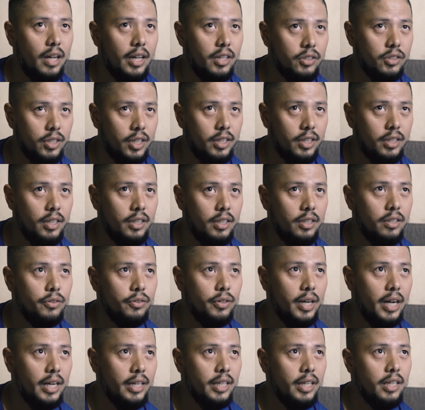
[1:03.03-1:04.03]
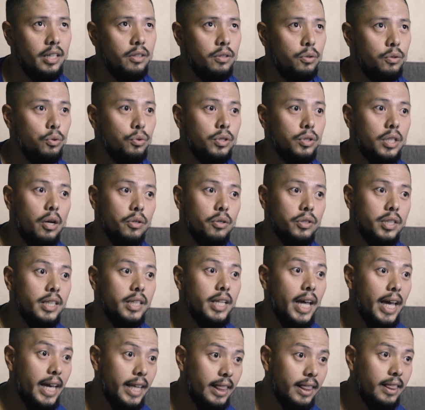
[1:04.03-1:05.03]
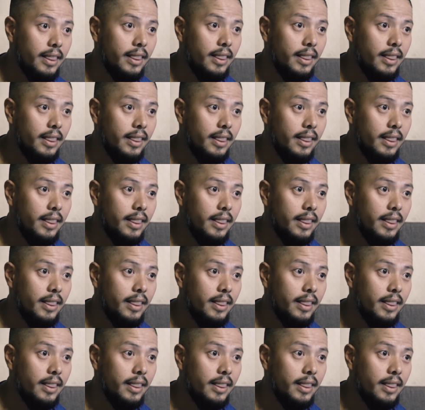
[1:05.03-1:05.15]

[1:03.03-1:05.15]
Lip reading: I started running 2008.